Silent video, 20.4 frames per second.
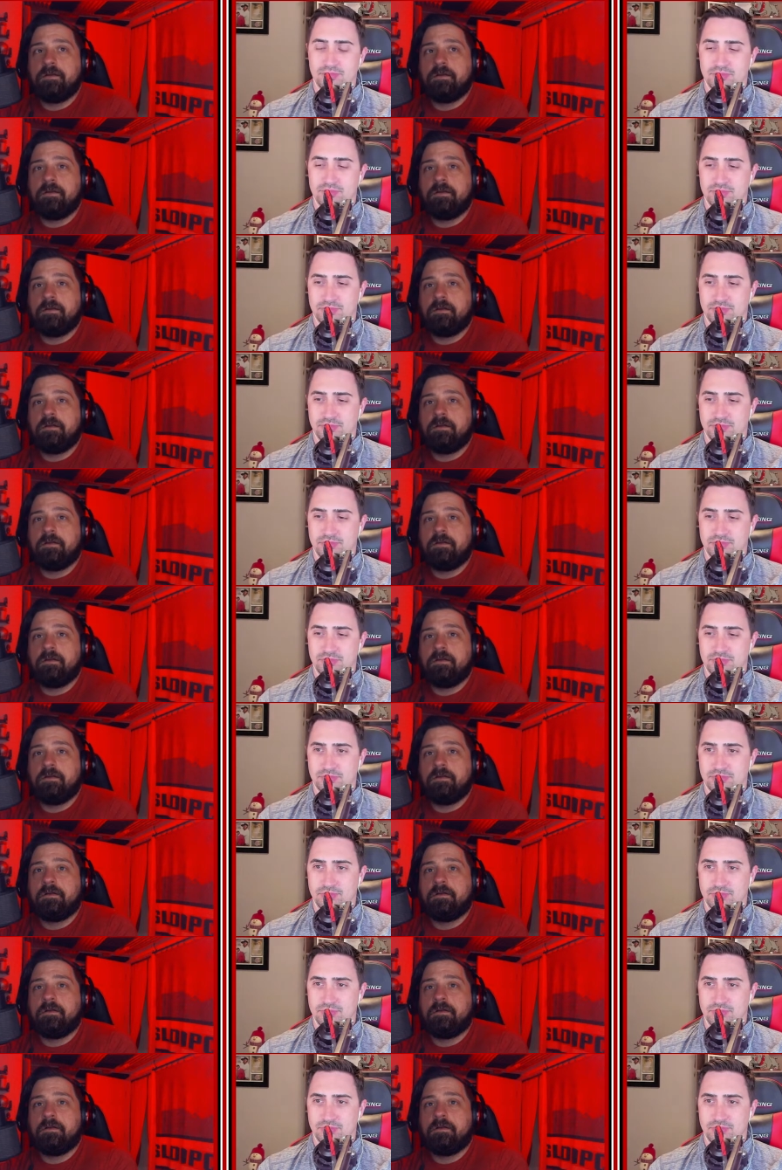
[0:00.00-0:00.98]

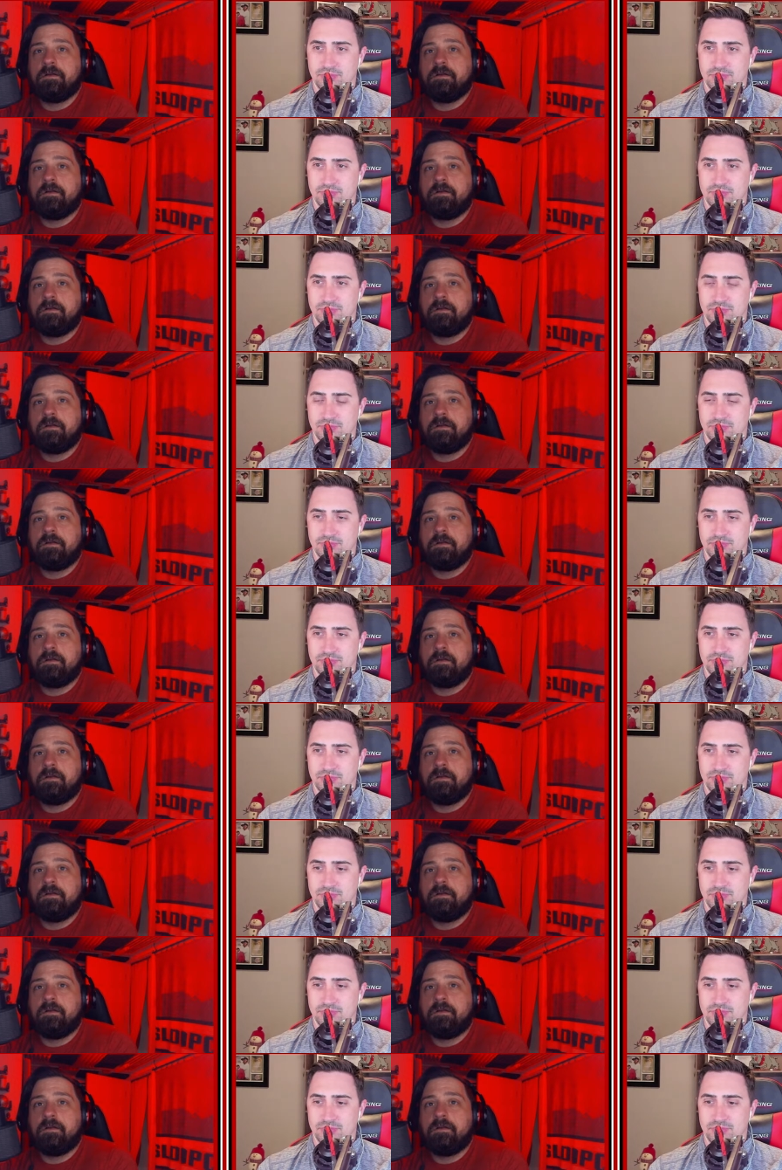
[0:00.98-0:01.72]
Nothing is said.